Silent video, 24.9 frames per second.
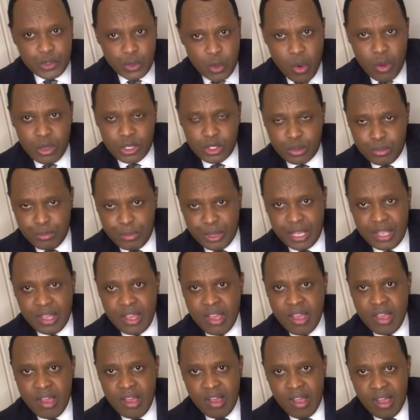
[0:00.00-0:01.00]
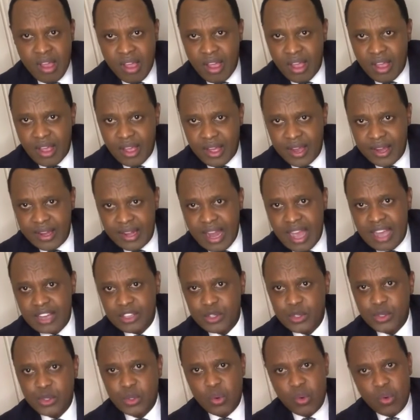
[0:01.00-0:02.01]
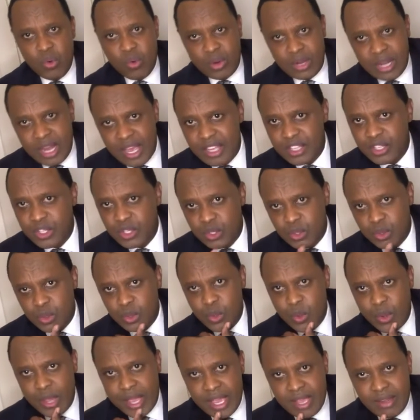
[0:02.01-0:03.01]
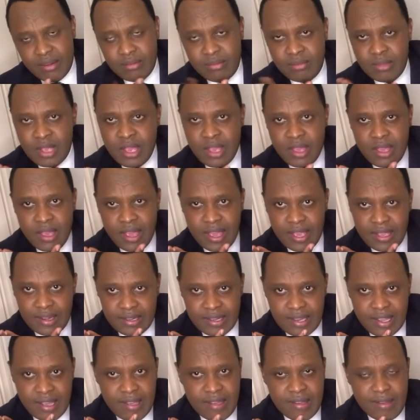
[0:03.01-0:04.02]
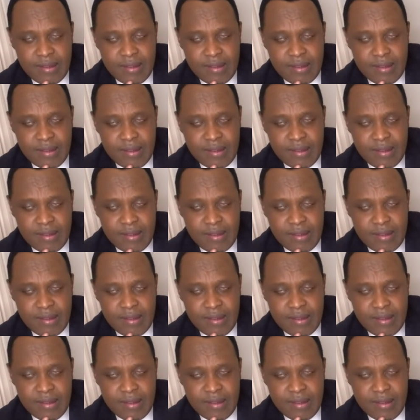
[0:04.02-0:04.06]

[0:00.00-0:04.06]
is going to be not so nice to you. And